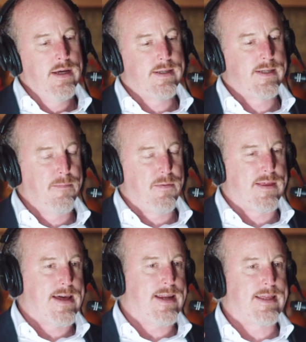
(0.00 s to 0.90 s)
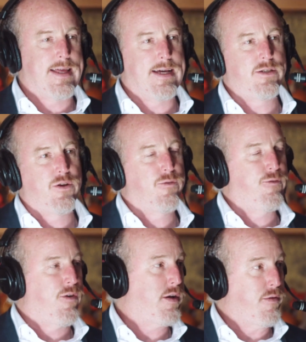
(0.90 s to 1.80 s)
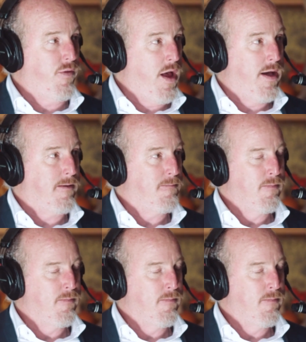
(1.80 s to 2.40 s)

in sympathetic, that's your fight or flight.